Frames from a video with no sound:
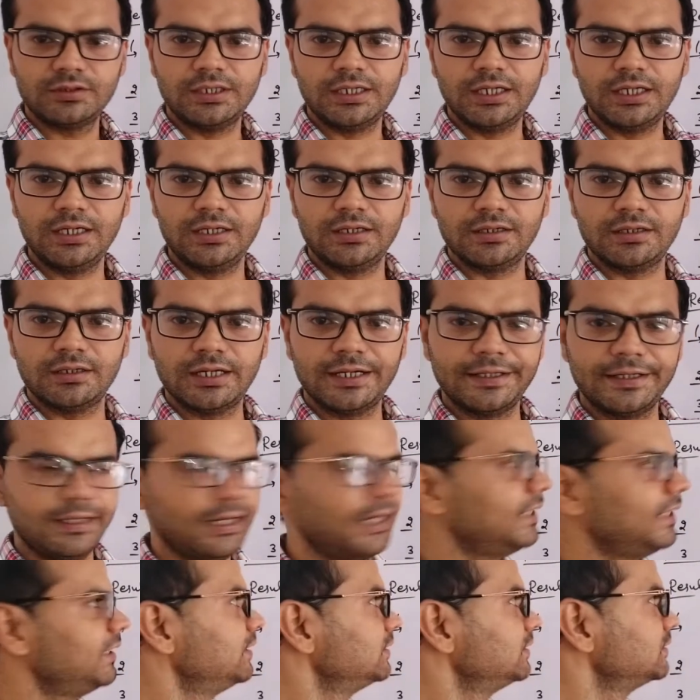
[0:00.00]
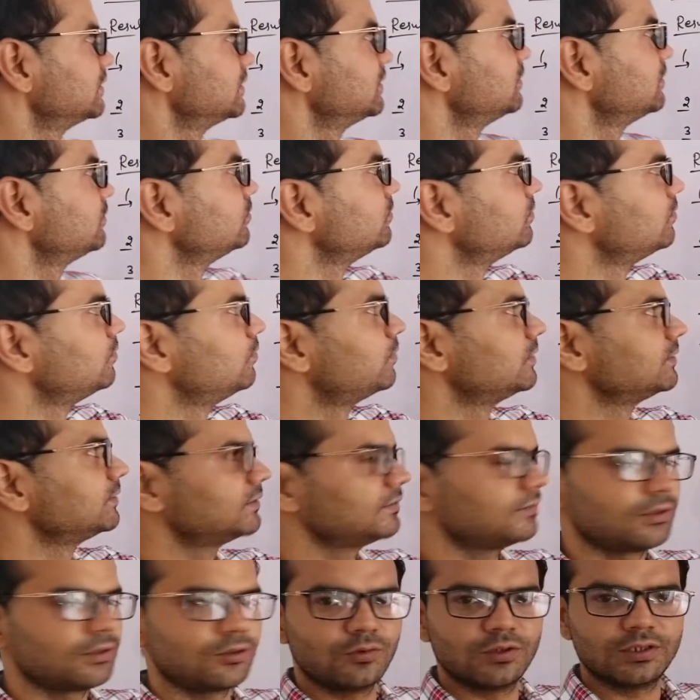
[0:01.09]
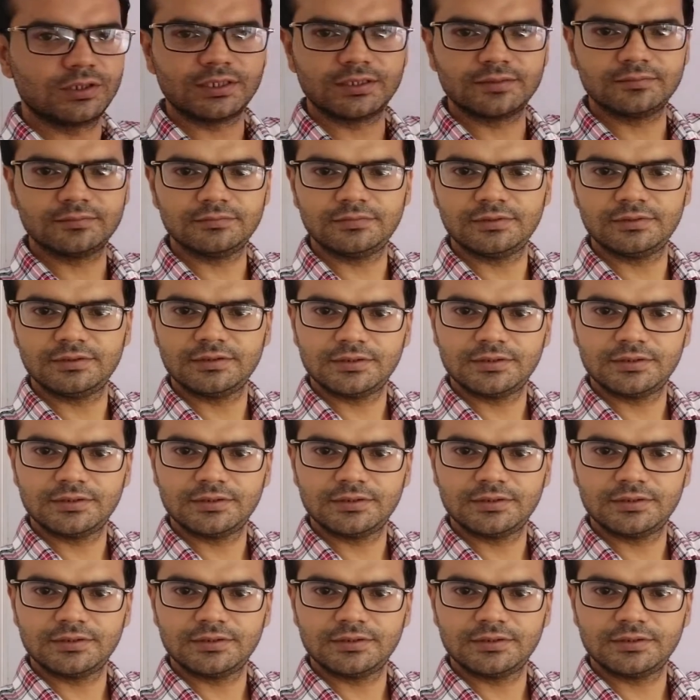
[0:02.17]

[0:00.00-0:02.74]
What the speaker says: n, and n is a principal quantum